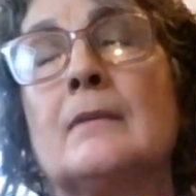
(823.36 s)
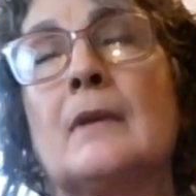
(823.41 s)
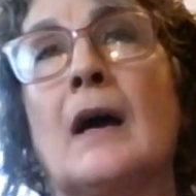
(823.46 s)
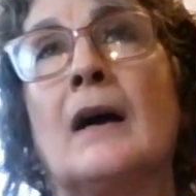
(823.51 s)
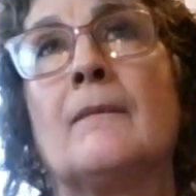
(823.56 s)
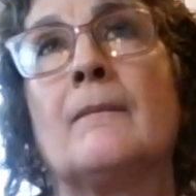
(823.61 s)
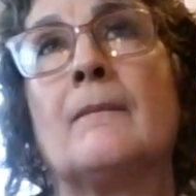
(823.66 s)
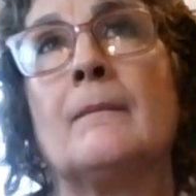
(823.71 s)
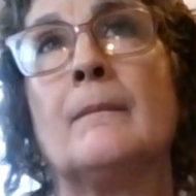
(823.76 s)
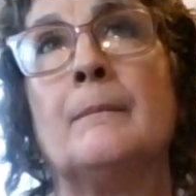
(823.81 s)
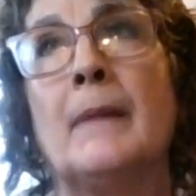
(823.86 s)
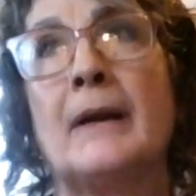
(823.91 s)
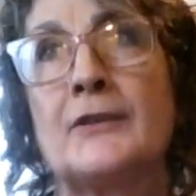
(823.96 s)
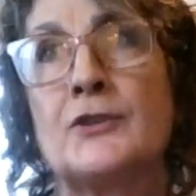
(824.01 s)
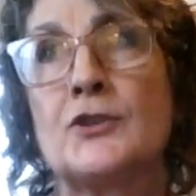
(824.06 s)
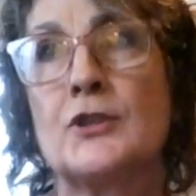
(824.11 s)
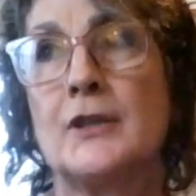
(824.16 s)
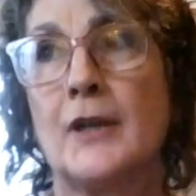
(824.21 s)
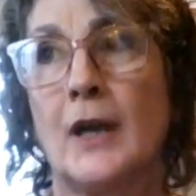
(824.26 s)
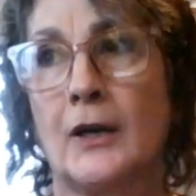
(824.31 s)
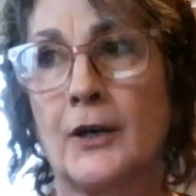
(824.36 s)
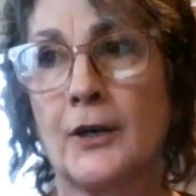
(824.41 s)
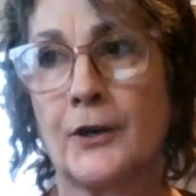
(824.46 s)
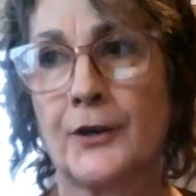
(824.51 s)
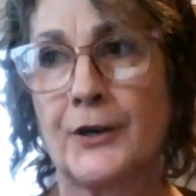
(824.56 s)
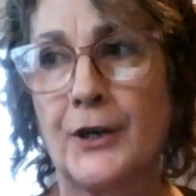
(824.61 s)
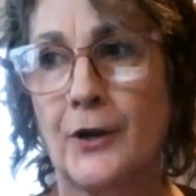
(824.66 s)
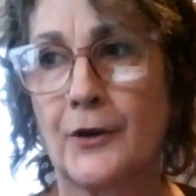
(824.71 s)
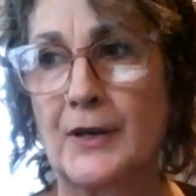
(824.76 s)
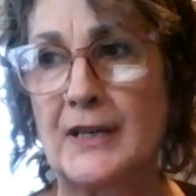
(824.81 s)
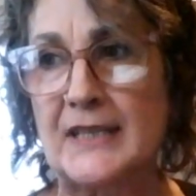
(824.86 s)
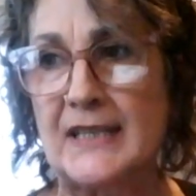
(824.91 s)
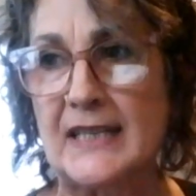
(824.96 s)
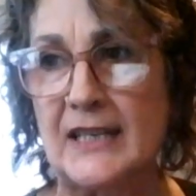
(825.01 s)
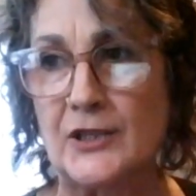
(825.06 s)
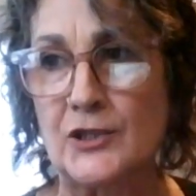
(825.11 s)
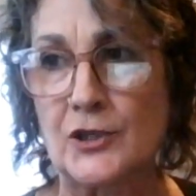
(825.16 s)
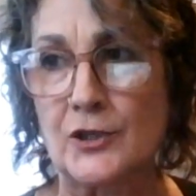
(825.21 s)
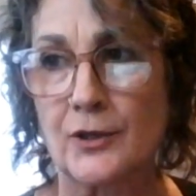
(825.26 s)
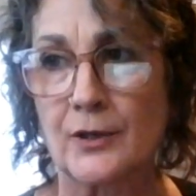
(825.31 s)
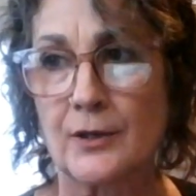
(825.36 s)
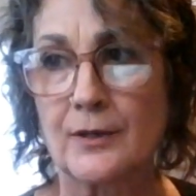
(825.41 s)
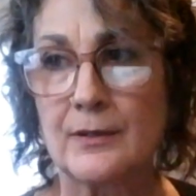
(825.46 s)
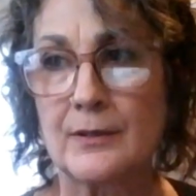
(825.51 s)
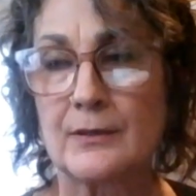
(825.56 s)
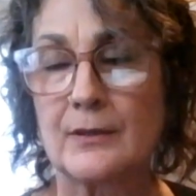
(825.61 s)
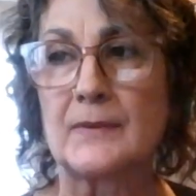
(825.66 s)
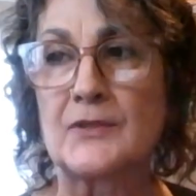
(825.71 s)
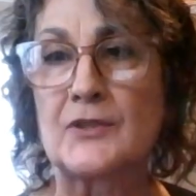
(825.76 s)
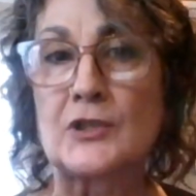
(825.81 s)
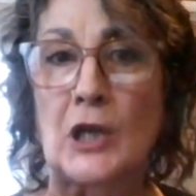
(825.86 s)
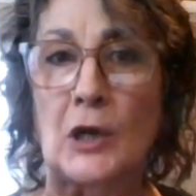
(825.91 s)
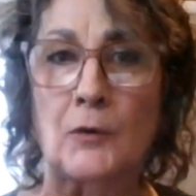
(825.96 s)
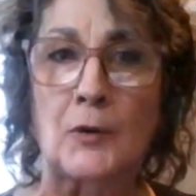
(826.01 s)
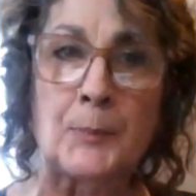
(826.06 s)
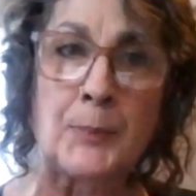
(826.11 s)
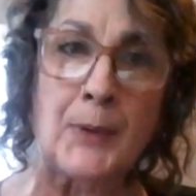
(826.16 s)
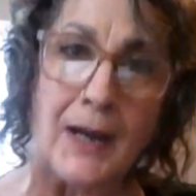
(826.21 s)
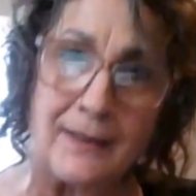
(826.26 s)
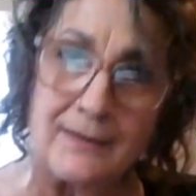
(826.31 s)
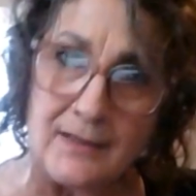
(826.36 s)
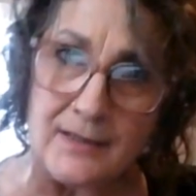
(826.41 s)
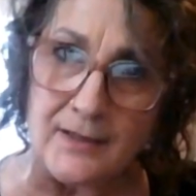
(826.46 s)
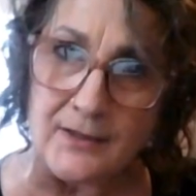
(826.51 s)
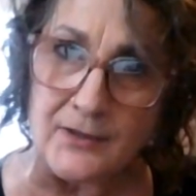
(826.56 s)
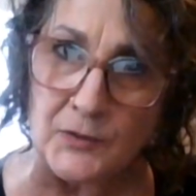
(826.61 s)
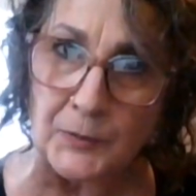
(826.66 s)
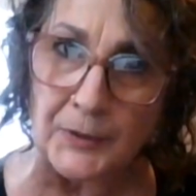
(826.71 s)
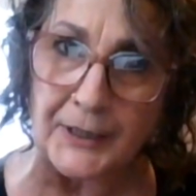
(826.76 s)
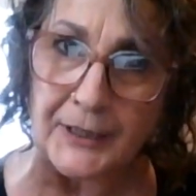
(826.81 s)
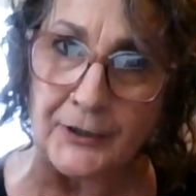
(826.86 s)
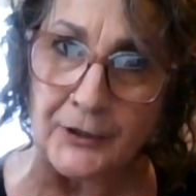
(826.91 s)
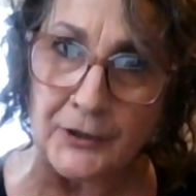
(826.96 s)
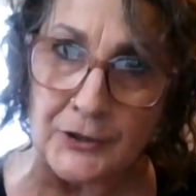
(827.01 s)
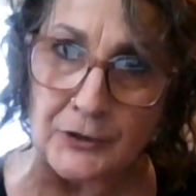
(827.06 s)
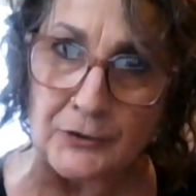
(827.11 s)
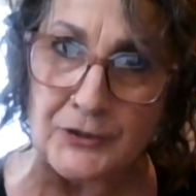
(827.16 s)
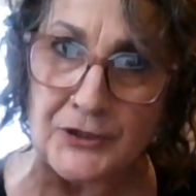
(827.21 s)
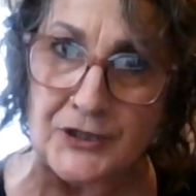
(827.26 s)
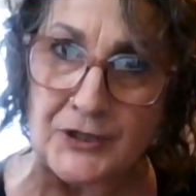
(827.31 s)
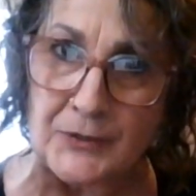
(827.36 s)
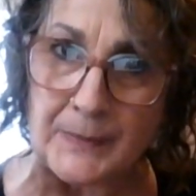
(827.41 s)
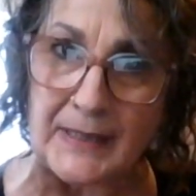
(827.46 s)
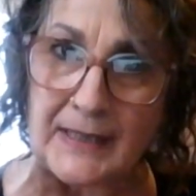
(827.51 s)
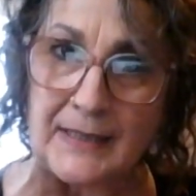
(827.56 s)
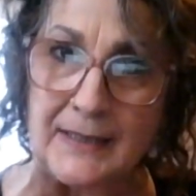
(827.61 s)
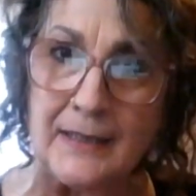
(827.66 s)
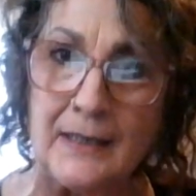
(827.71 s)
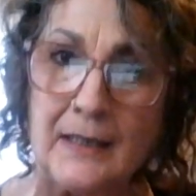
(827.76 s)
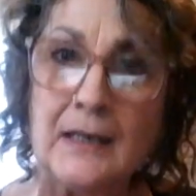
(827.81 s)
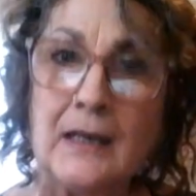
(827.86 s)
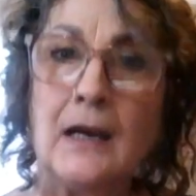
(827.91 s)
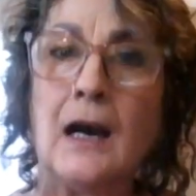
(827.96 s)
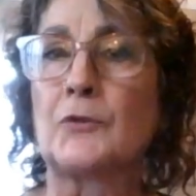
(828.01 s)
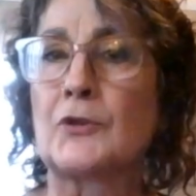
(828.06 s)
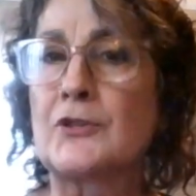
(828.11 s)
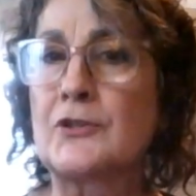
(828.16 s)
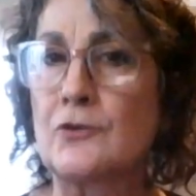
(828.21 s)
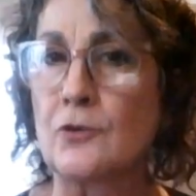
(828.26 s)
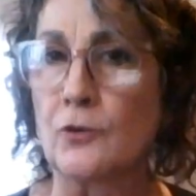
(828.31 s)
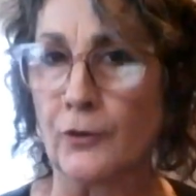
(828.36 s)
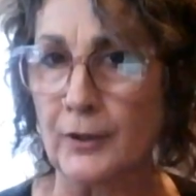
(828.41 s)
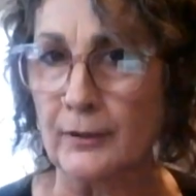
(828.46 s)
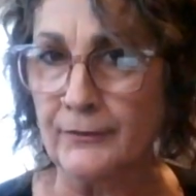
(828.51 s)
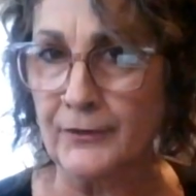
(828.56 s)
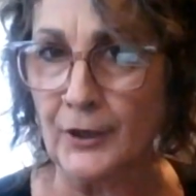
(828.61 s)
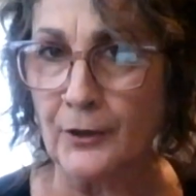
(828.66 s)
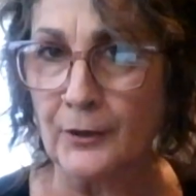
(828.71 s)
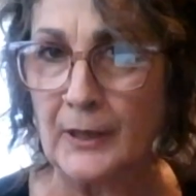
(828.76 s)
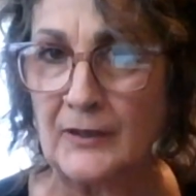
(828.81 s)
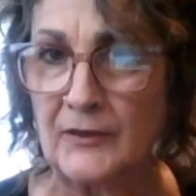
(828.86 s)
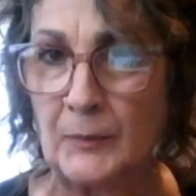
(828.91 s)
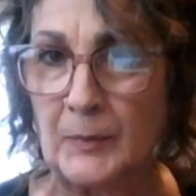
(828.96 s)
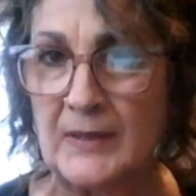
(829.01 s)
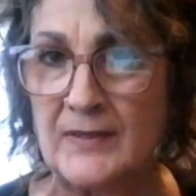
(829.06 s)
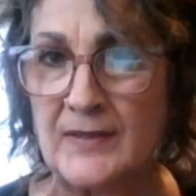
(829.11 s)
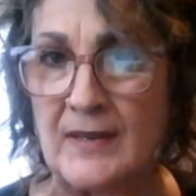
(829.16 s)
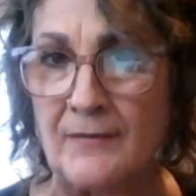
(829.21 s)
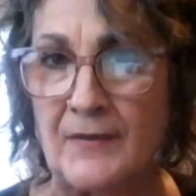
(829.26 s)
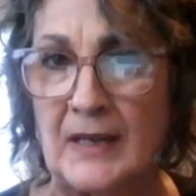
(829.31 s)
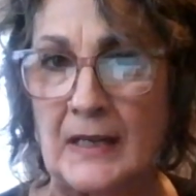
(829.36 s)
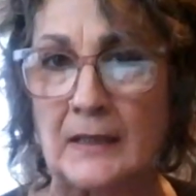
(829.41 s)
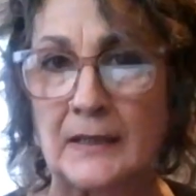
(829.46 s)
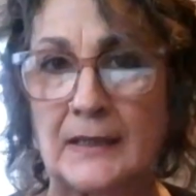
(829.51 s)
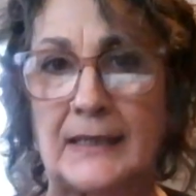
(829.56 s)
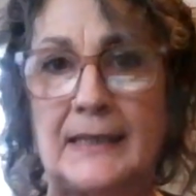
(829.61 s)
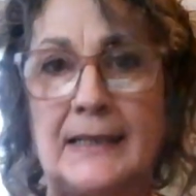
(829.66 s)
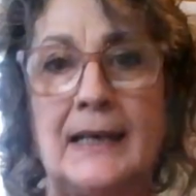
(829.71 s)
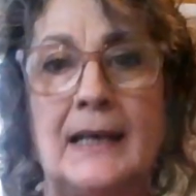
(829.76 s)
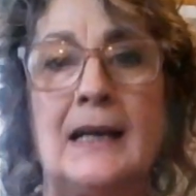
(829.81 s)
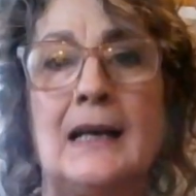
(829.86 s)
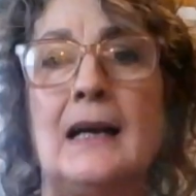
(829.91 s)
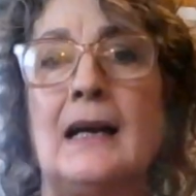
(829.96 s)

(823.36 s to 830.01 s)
a much younger yoga teacher, slower practices were introduced to me, restorative yoga specifically.